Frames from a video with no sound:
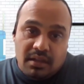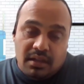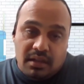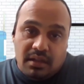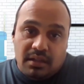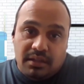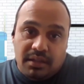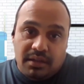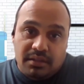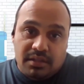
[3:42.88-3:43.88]
uh,
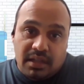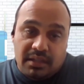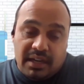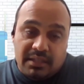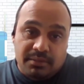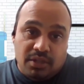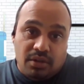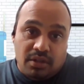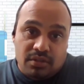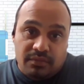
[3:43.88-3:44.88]
there is there has been
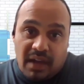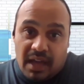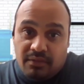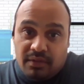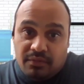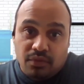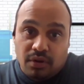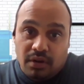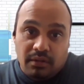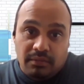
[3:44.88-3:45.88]
launch of
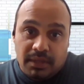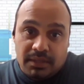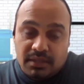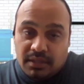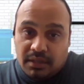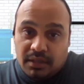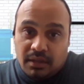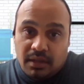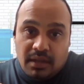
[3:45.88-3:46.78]
AlphaFold based uh,